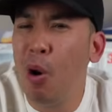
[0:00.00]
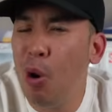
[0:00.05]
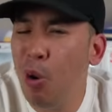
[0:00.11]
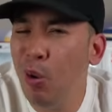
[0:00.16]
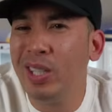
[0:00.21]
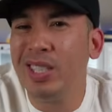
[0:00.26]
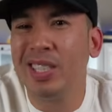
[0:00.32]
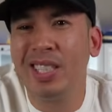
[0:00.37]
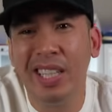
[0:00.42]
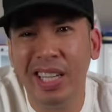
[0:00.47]

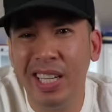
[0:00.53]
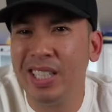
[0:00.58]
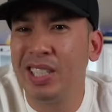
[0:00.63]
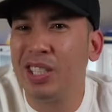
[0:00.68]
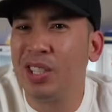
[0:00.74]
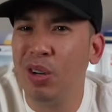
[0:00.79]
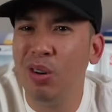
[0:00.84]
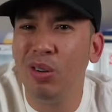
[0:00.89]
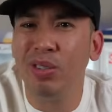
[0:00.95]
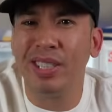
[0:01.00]
always gets
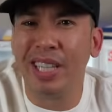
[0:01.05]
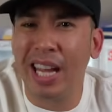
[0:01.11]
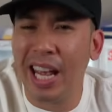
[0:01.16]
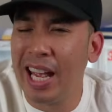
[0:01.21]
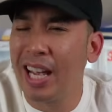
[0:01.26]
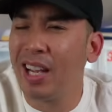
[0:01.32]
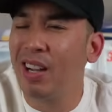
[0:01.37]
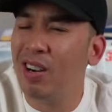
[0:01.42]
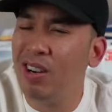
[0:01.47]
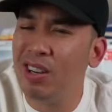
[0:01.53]
so
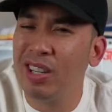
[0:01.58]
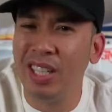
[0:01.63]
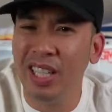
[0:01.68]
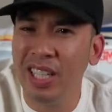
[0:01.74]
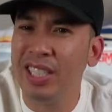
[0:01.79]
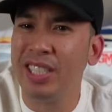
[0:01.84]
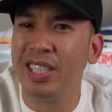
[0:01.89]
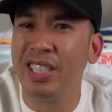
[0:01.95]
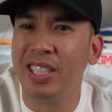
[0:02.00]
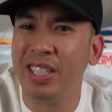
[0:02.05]
daggone
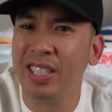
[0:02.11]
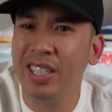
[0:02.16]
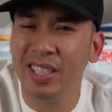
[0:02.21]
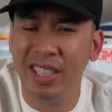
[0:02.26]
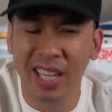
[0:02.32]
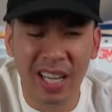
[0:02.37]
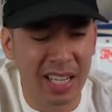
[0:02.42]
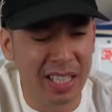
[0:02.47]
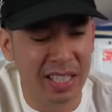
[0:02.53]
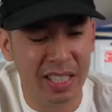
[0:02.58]
glitchy. It
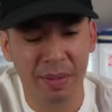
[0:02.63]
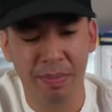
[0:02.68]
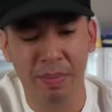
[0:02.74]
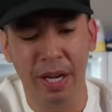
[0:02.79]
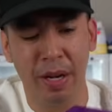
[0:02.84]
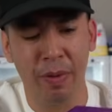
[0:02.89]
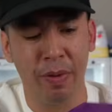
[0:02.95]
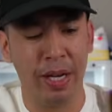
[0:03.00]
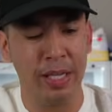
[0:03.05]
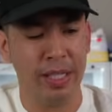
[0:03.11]
does. But
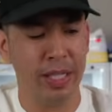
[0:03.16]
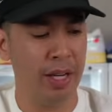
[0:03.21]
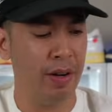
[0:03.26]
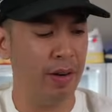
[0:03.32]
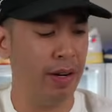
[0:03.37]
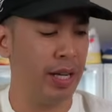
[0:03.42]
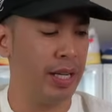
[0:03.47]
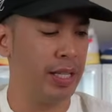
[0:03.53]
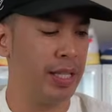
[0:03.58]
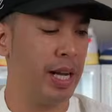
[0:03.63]
anyways, here
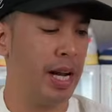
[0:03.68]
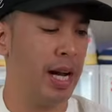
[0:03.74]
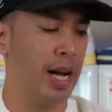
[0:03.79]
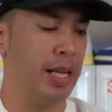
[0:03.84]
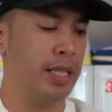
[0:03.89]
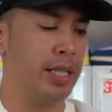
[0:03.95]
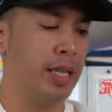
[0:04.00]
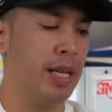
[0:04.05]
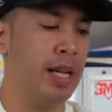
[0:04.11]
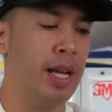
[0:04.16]
it is,
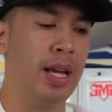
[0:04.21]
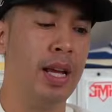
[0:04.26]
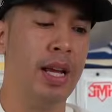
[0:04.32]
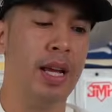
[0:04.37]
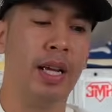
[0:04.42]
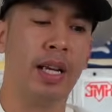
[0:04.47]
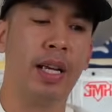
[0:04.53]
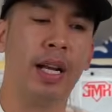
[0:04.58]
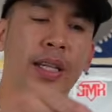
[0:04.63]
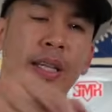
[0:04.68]
guys.
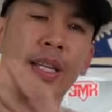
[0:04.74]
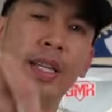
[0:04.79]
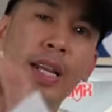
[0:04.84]
Got the